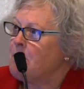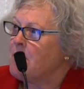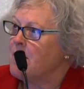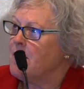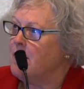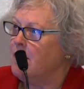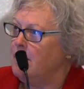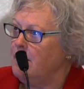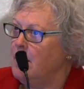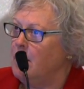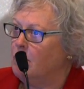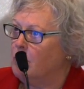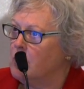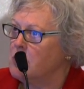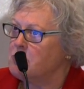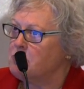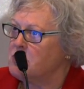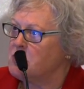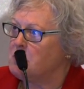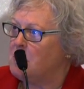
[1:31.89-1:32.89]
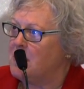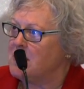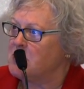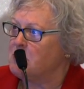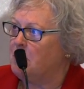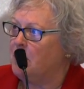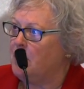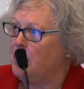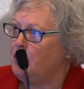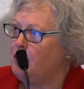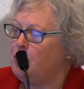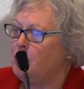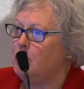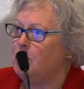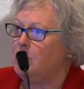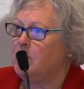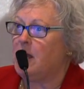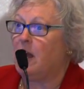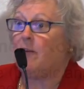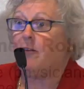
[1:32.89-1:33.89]
Network's responsibility
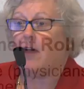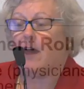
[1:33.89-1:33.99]
to get